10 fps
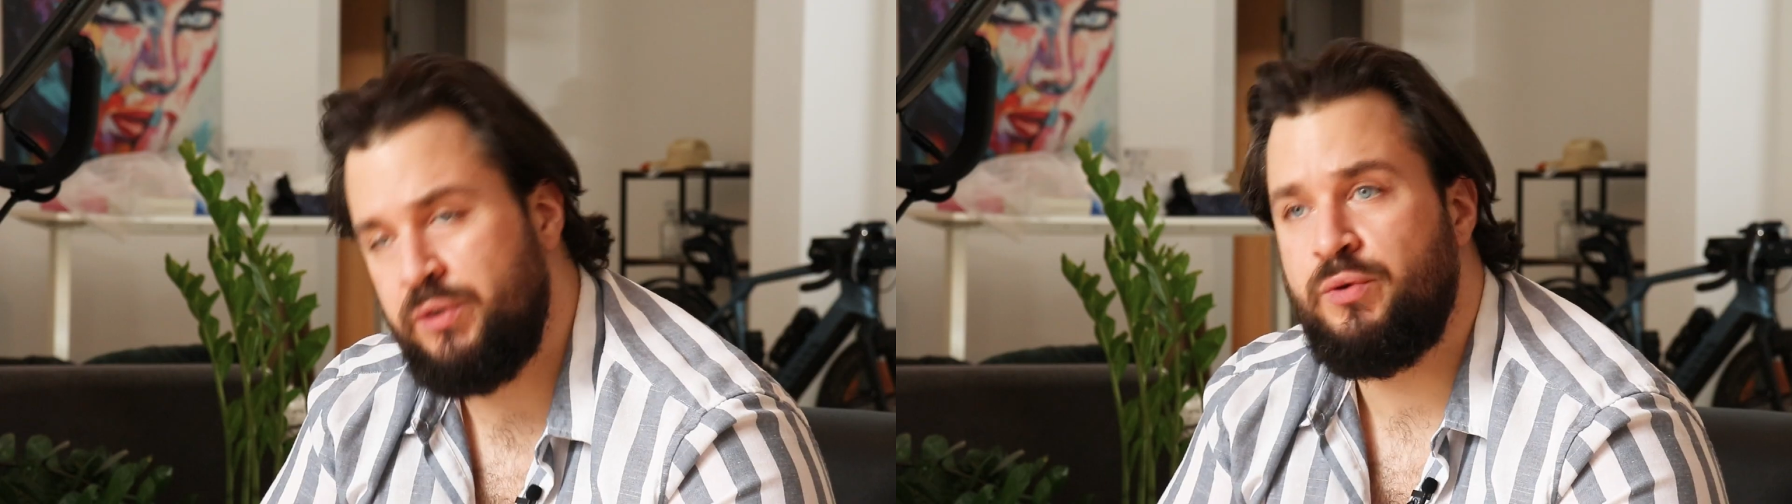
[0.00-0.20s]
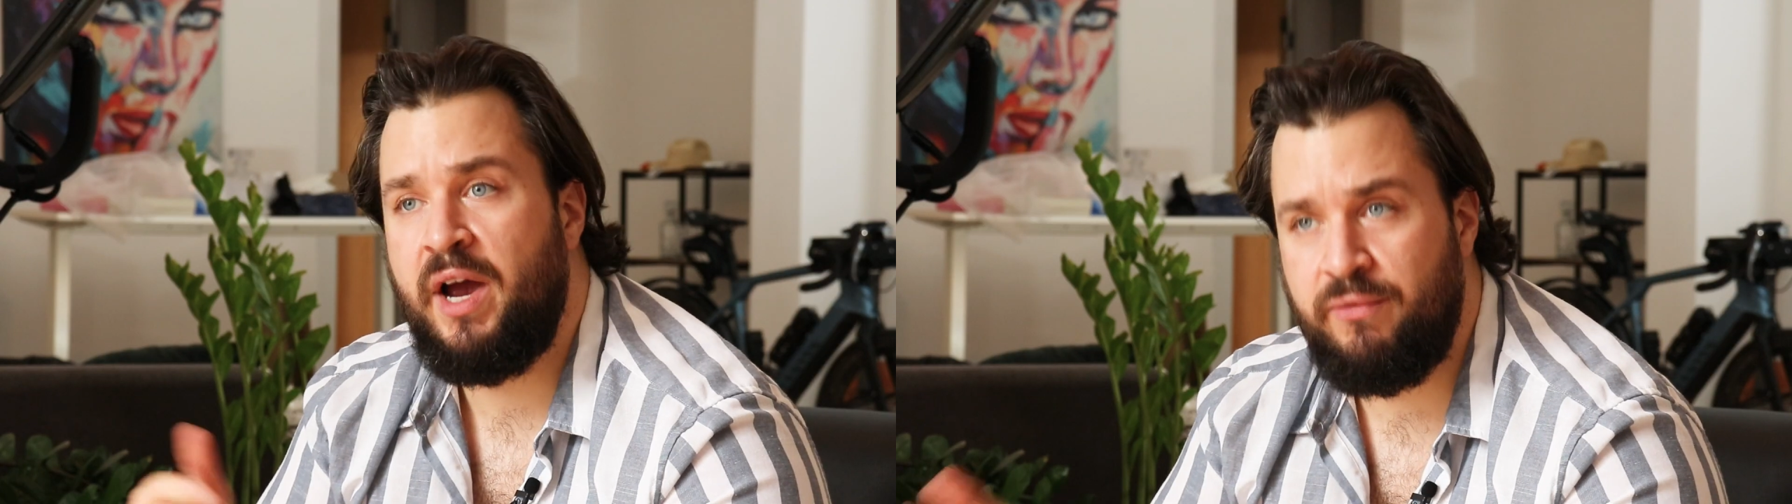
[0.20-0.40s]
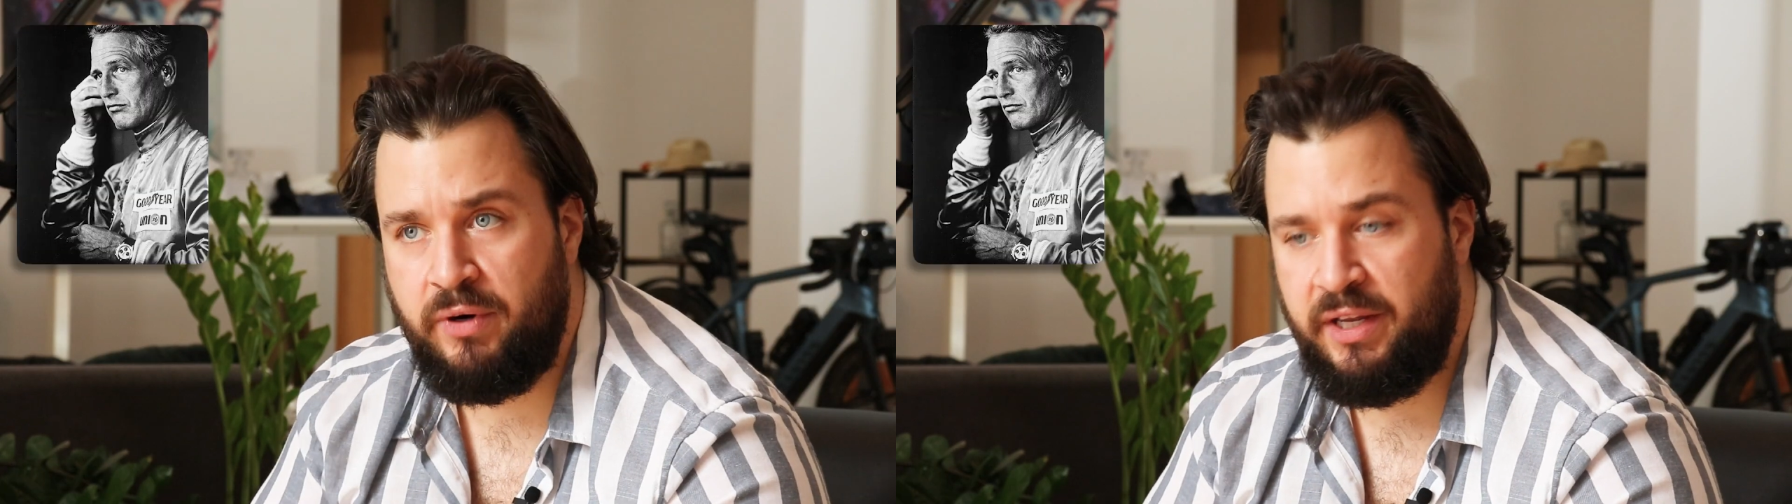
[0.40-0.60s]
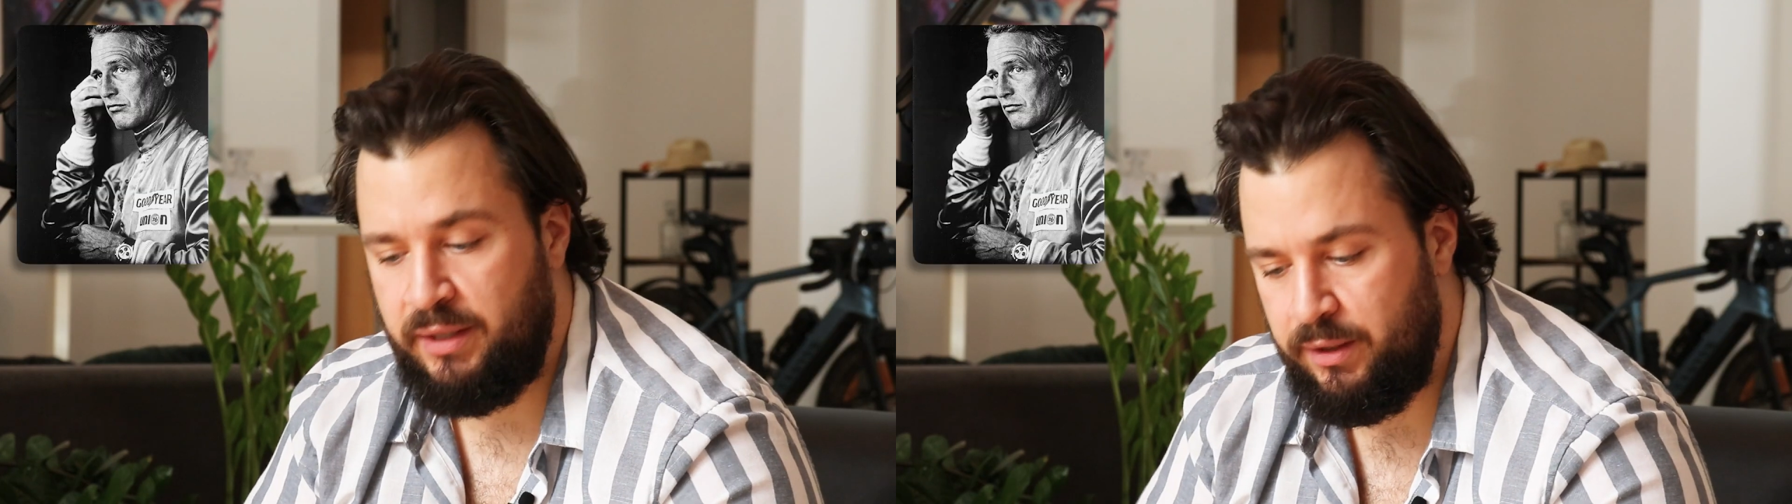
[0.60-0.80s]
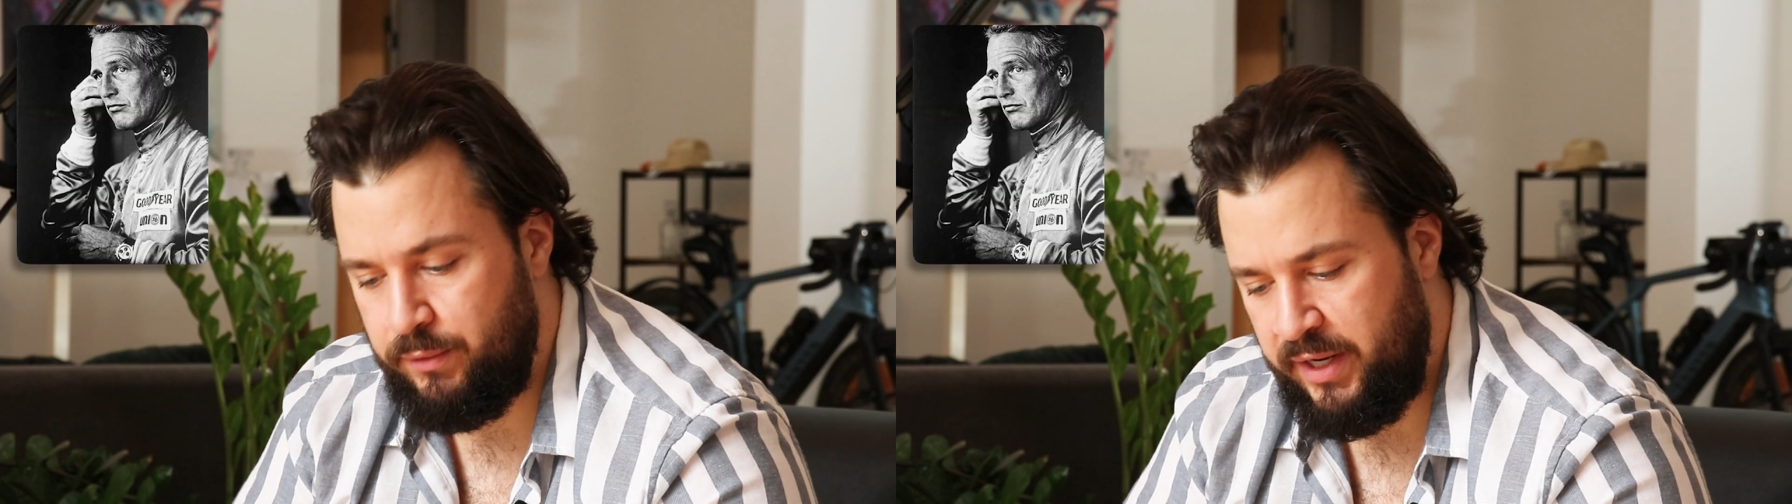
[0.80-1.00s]
was a driver at
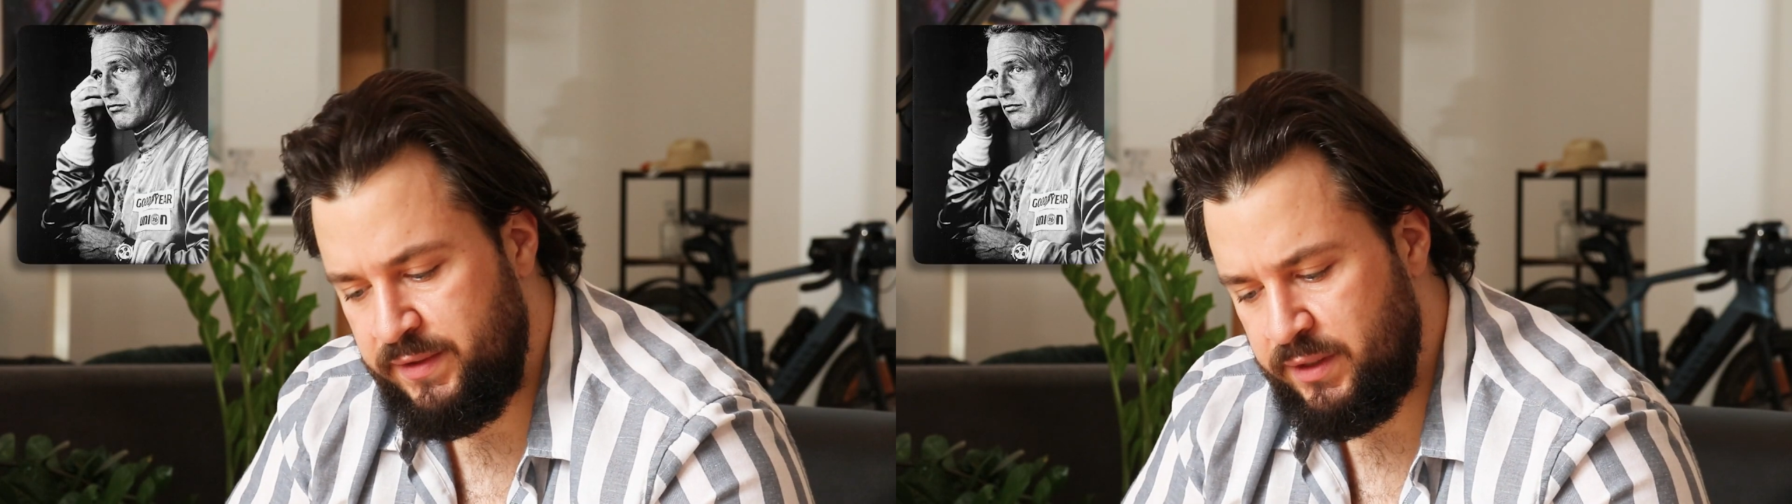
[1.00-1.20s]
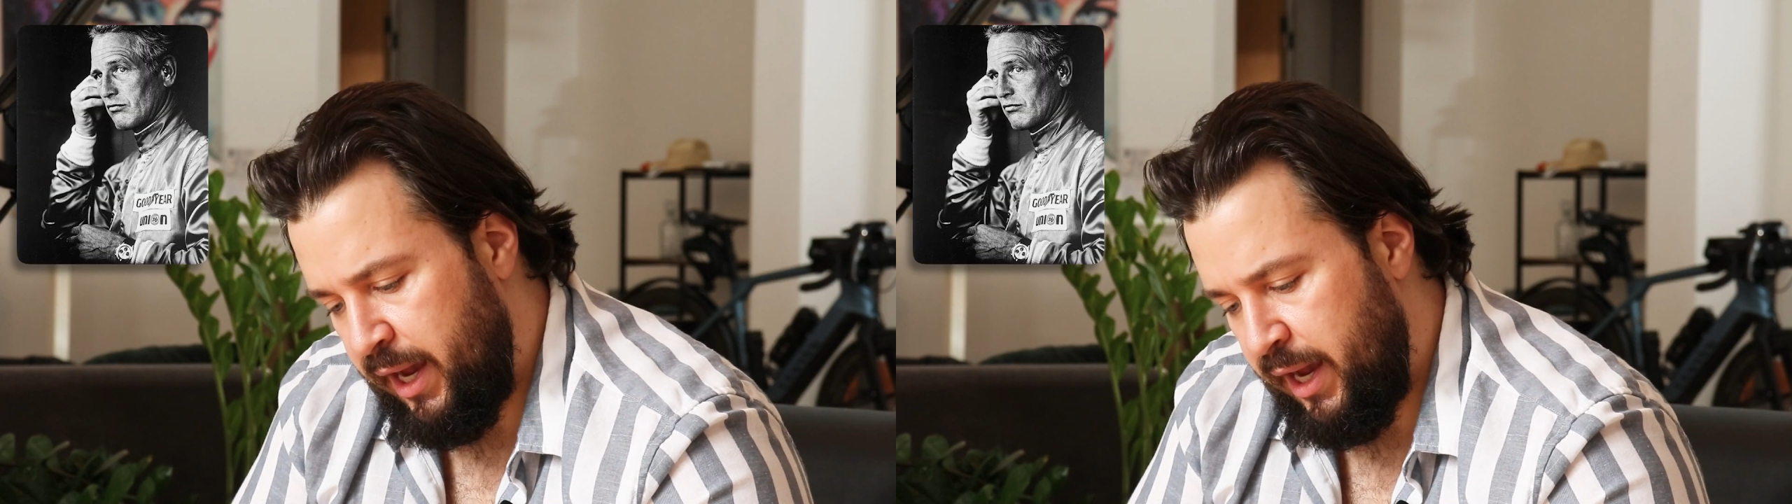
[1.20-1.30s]
that race,